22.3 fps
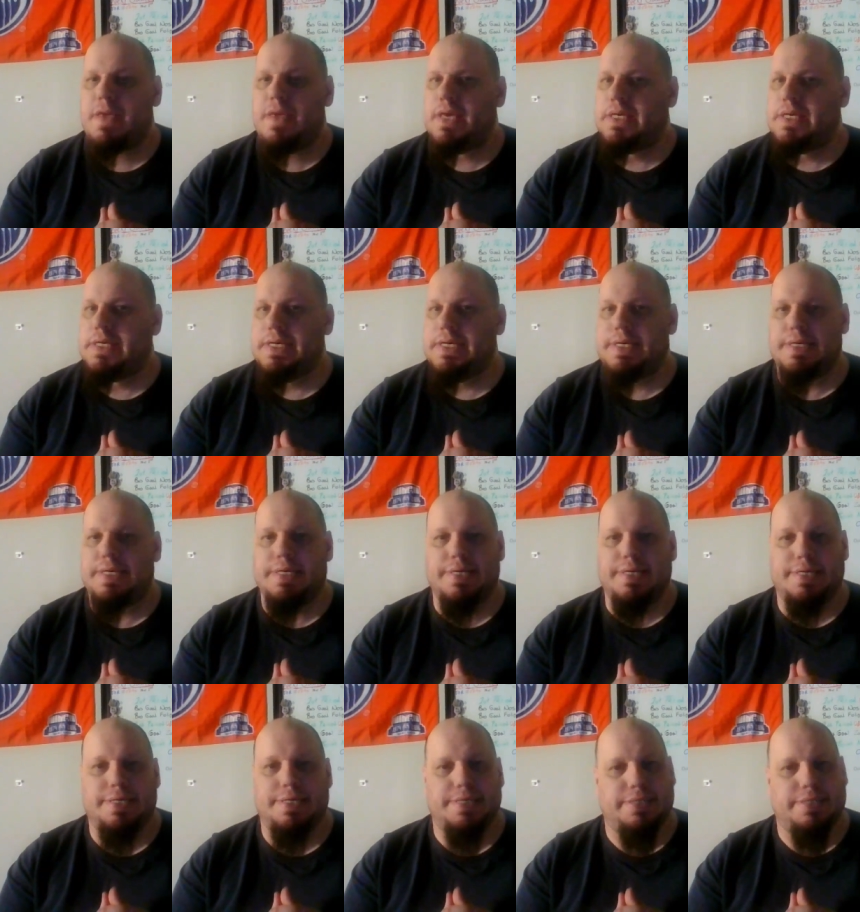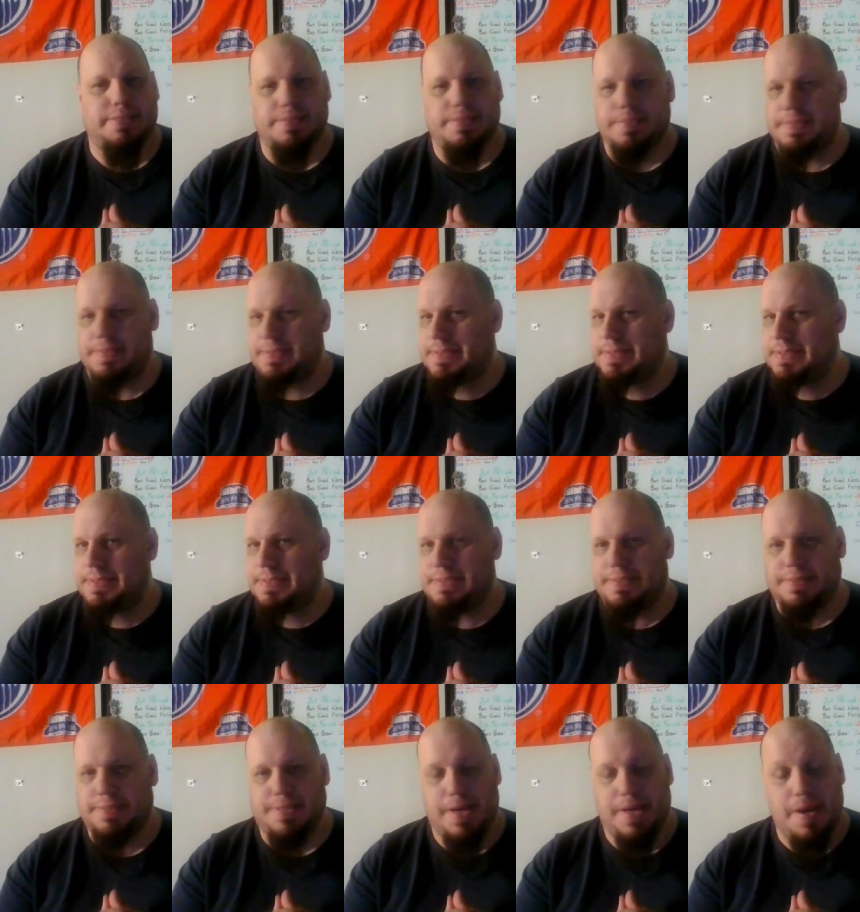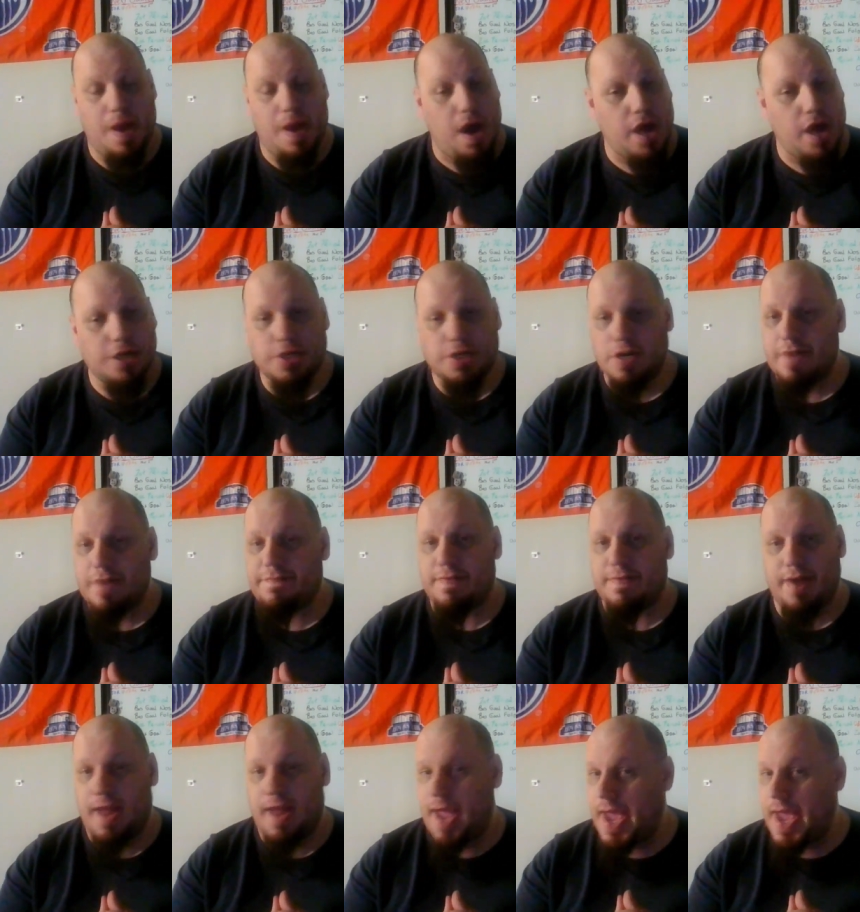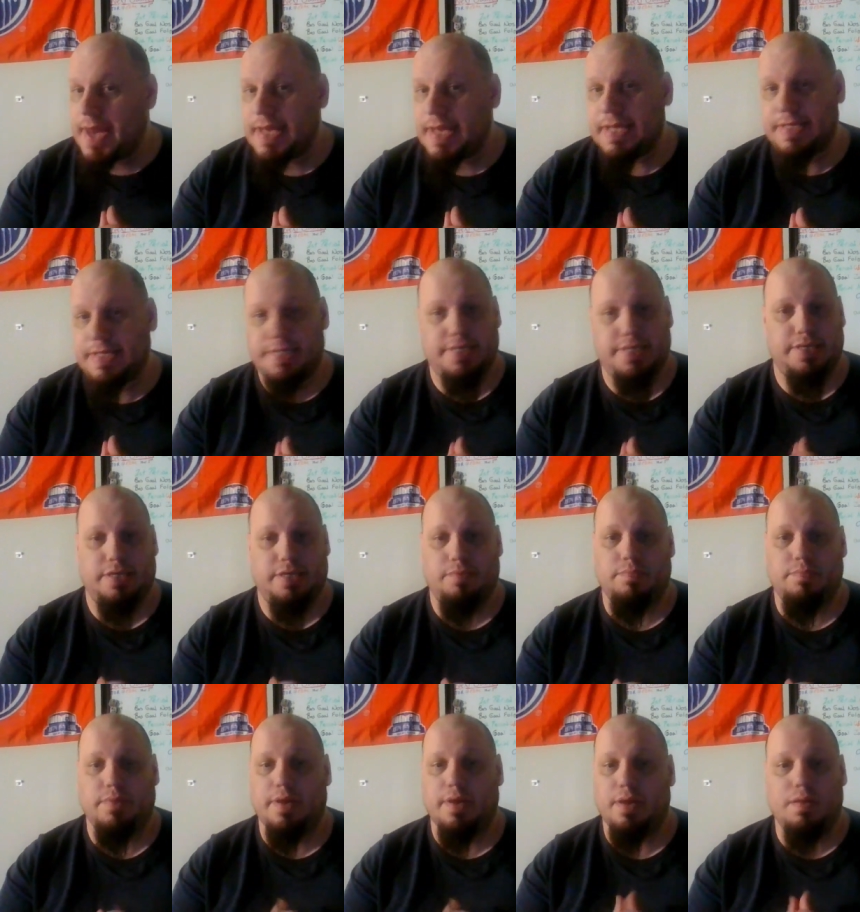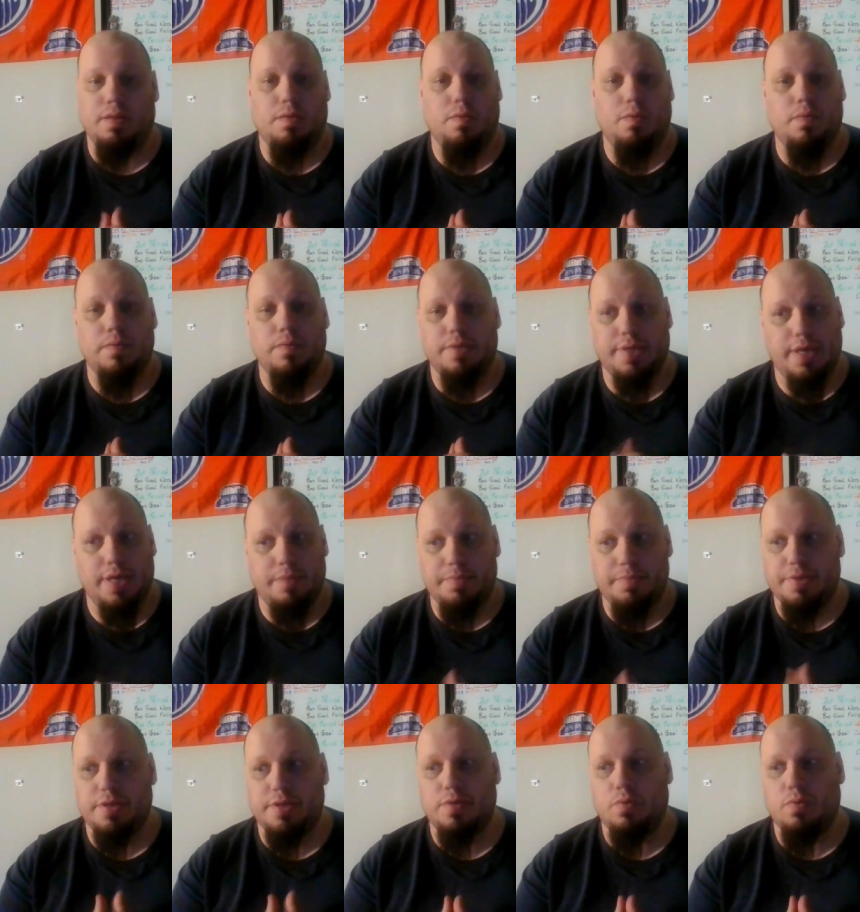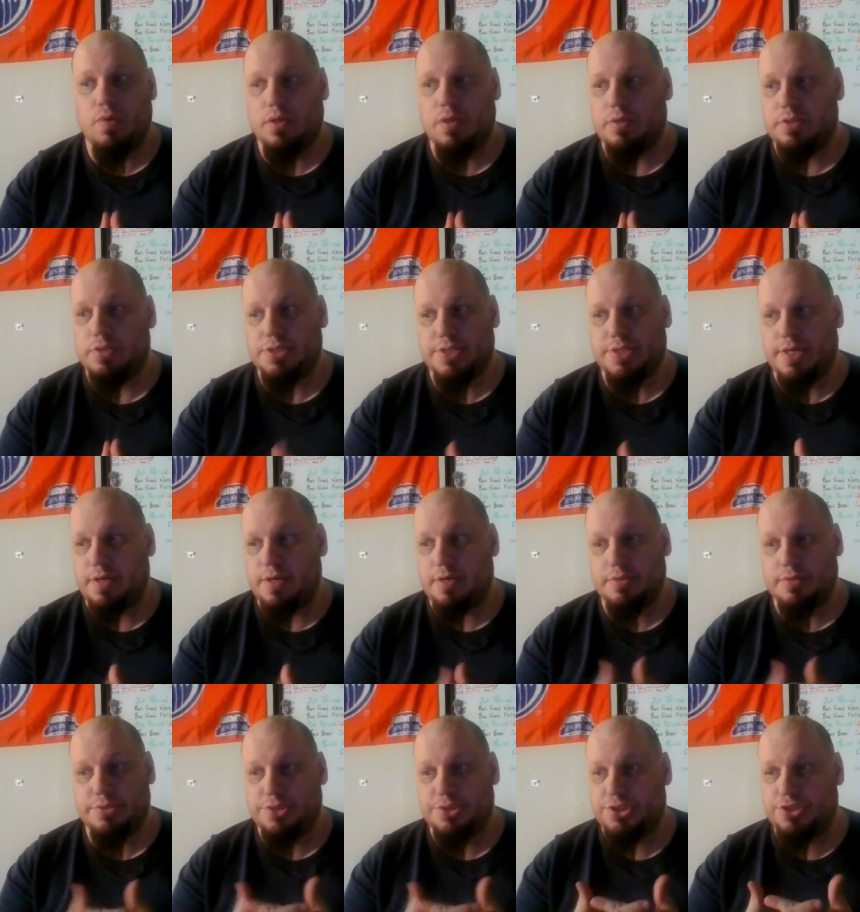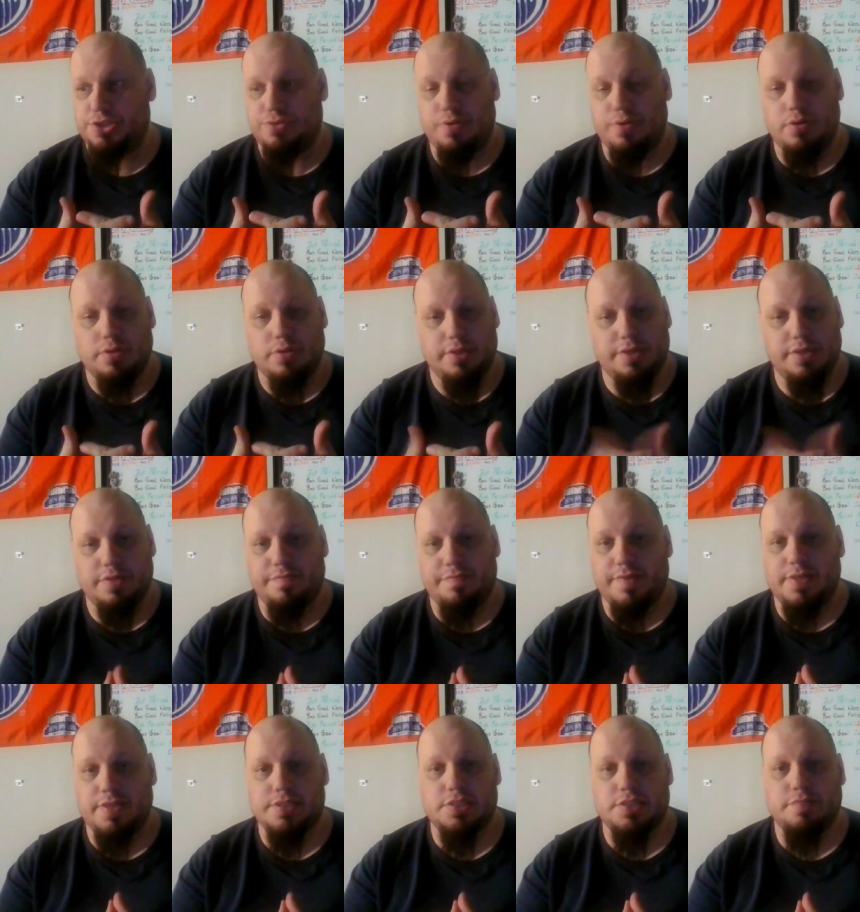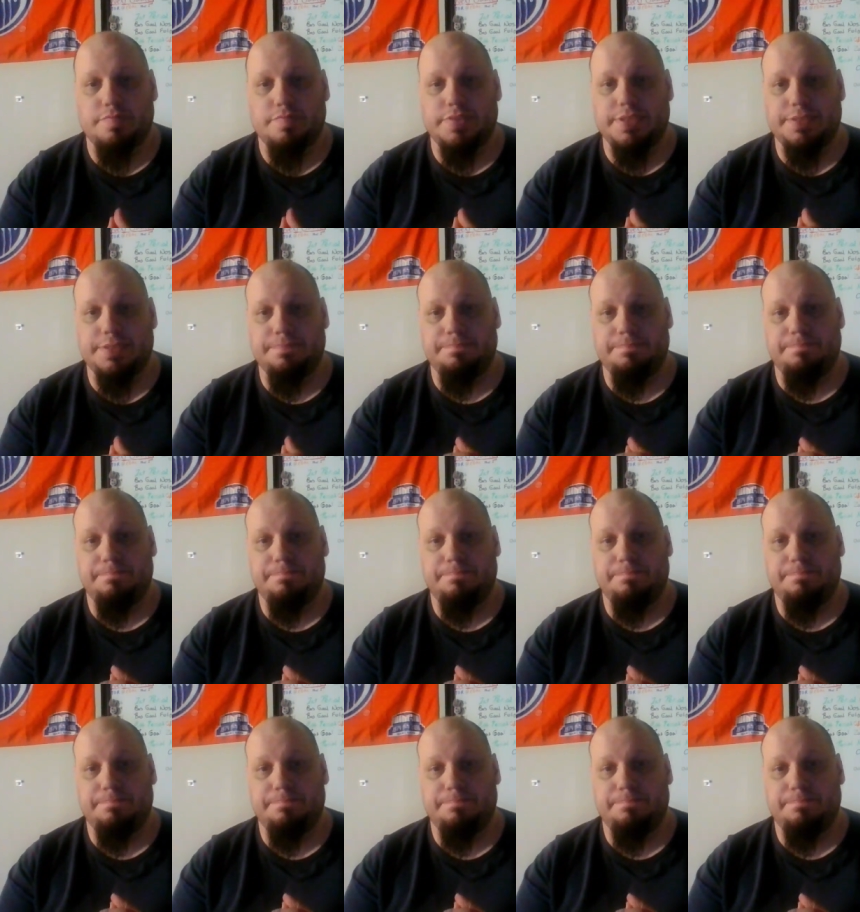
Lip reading: It's not good for any team, let alone the Edmonton Oilers that are struggling defensively.